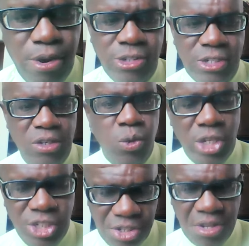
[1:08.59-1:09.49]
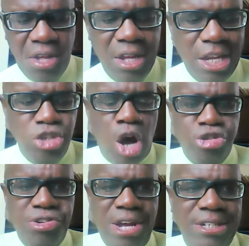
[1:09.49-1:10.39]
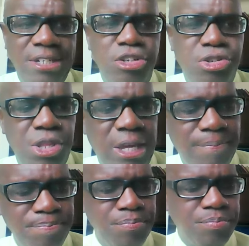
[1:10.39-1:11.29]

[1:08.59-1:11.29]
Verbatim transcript: person who is indoctrinated into the